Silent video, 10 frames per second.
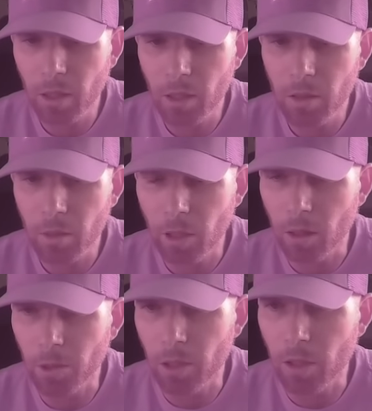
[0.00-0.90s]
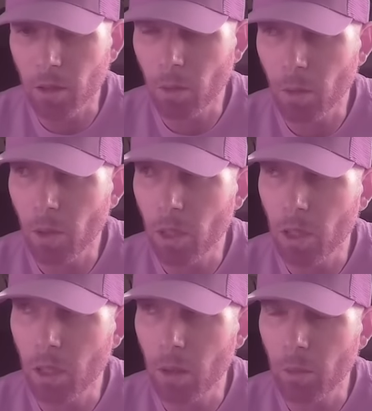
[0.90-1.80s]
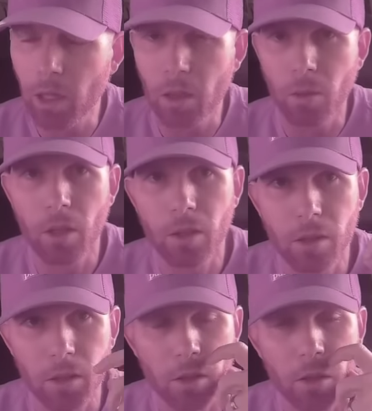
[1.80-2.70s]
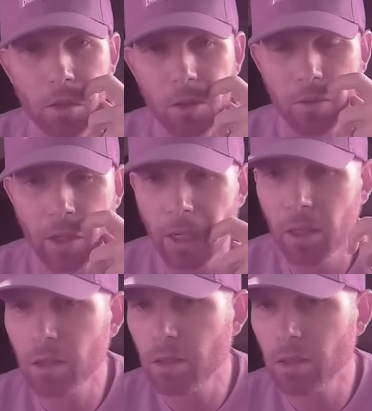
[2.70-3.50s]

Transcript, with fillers: is, no matter whether no matter whether it's internal affairs,